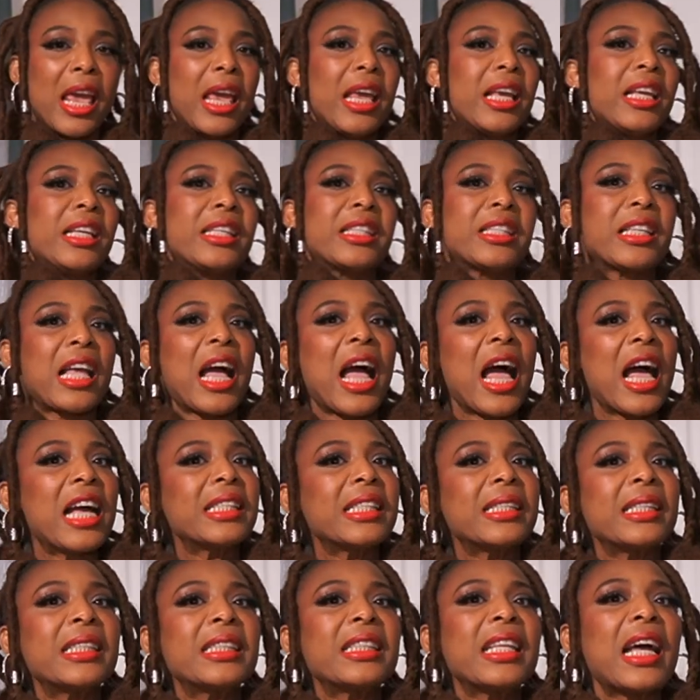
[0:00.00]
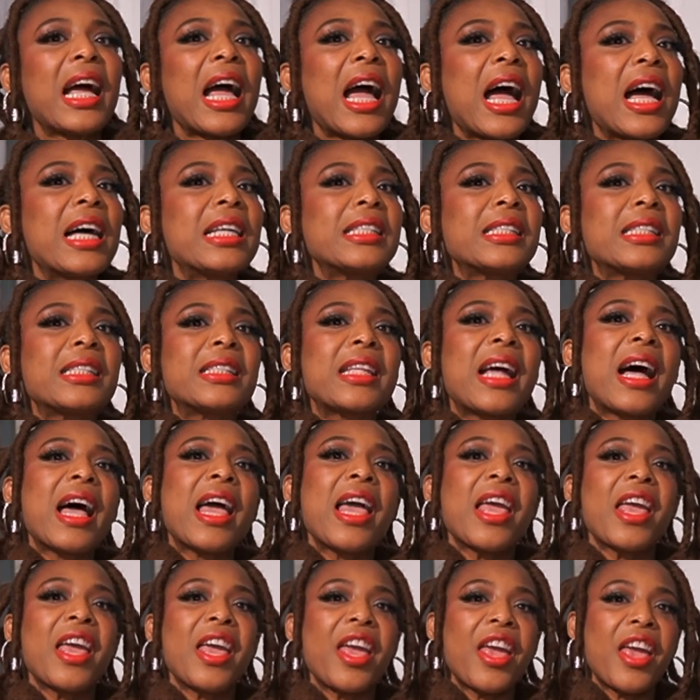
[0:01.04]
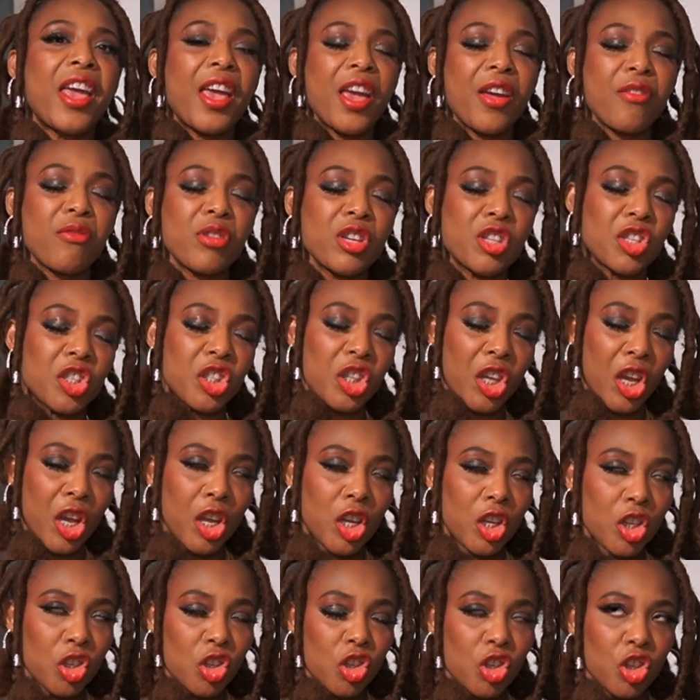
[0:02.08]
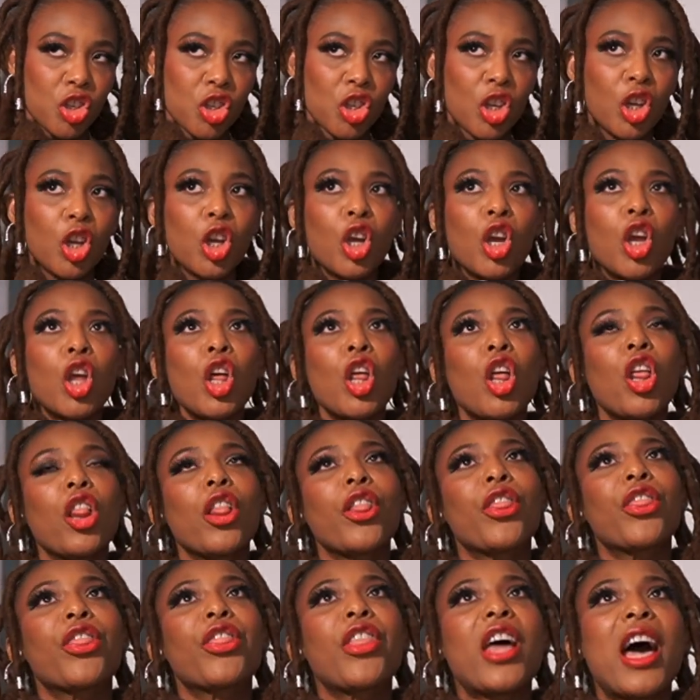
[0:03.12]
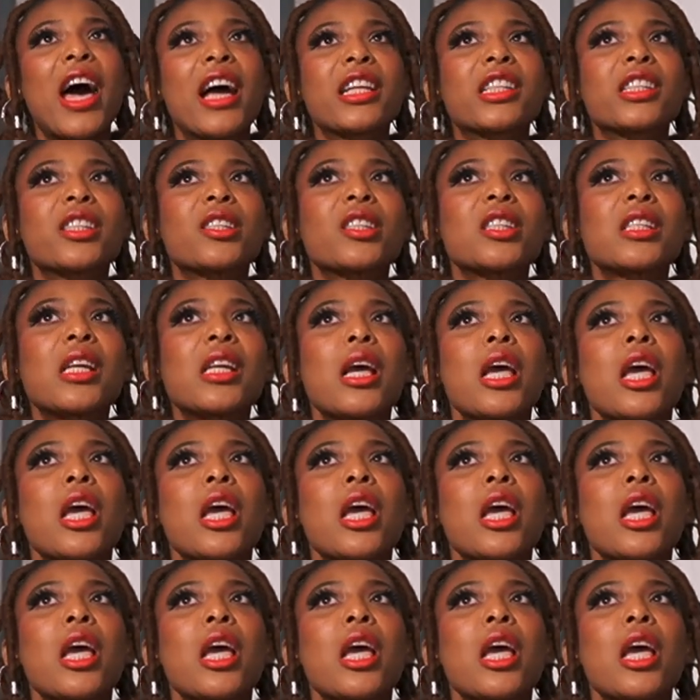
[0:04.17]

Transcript: it hasn't has that heritage that